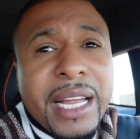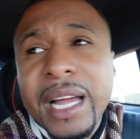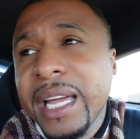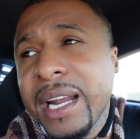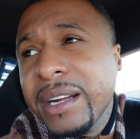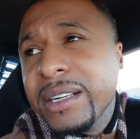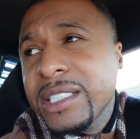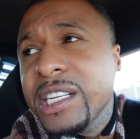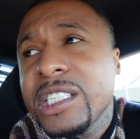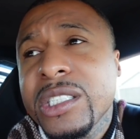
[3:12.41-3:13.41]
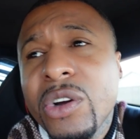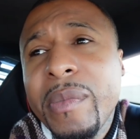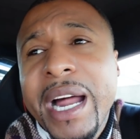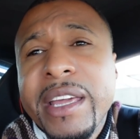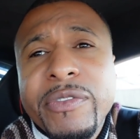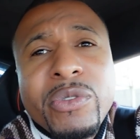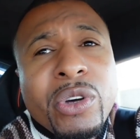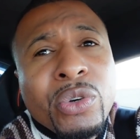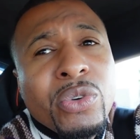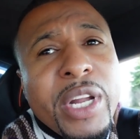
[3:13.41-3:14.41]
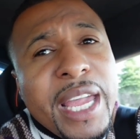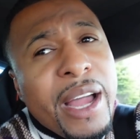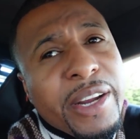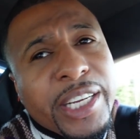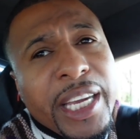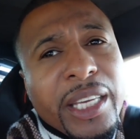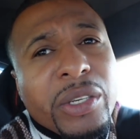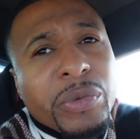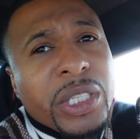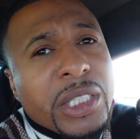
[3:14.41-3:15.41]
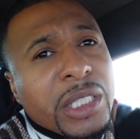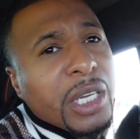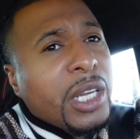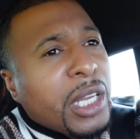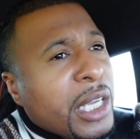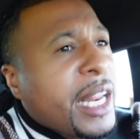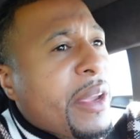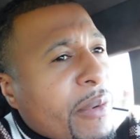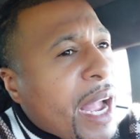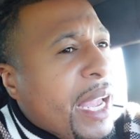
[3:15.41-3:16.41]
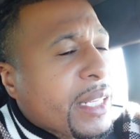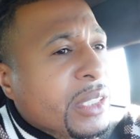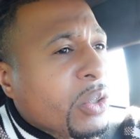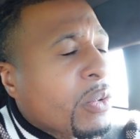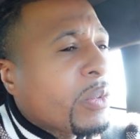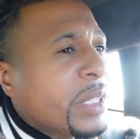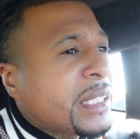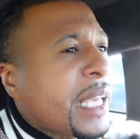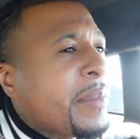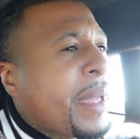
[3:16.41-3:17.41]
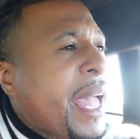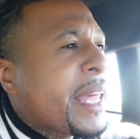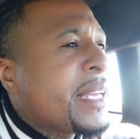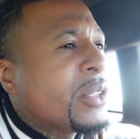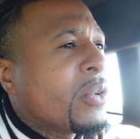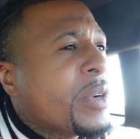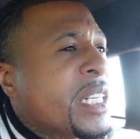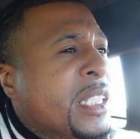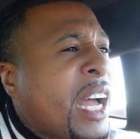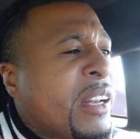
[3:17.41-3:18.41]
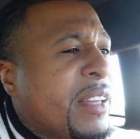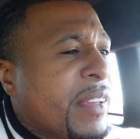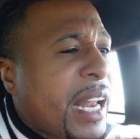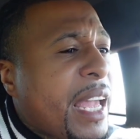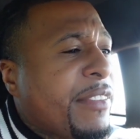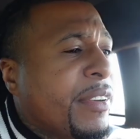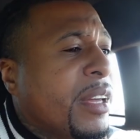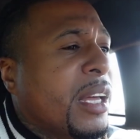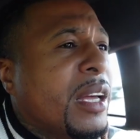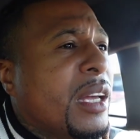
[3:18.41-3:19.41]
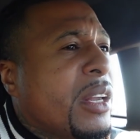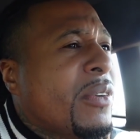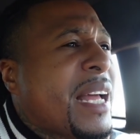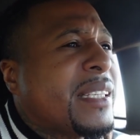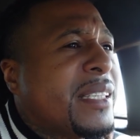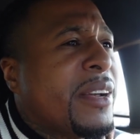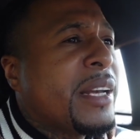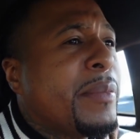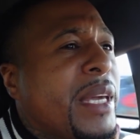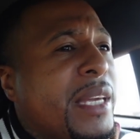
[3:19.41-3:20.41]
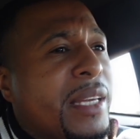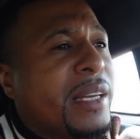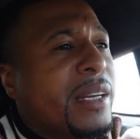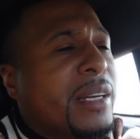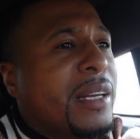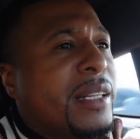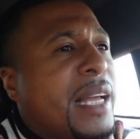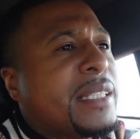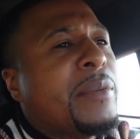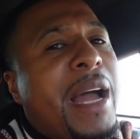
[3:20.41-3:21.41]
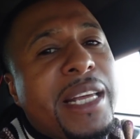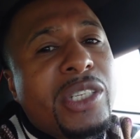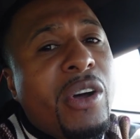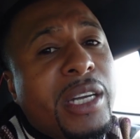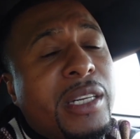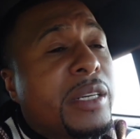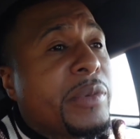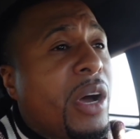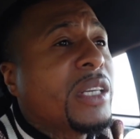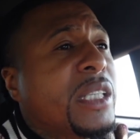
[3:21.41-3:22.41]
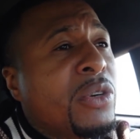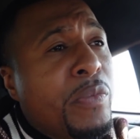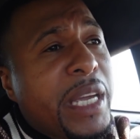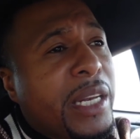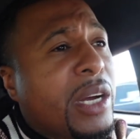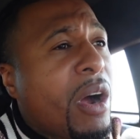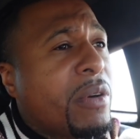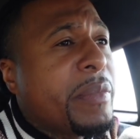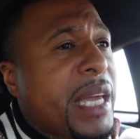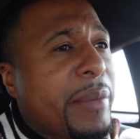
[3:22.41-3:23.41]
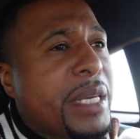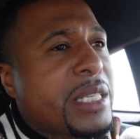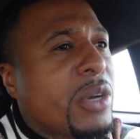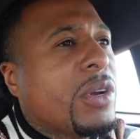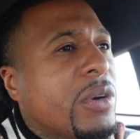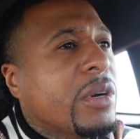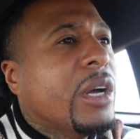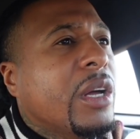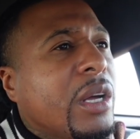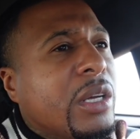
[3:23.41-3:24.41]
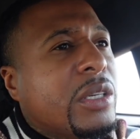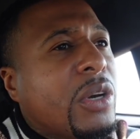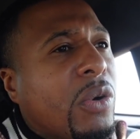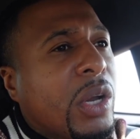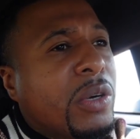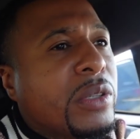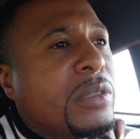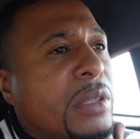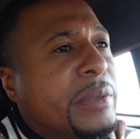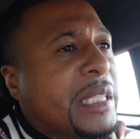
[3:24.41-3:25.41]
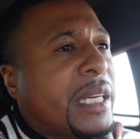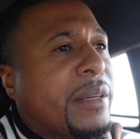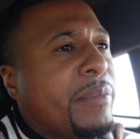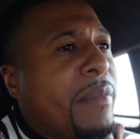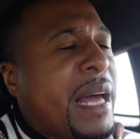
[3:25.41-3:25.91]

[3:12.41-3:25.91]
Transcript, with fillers: Like I ain't out here judging nobody. If you cool, they out here kicking it with us and they riding. So when we say baddies or we just out living life, it don't necessarily mean that somebody talking to them. Y'all see who be in the car with me, I be solo dolo. You know what I'm saying?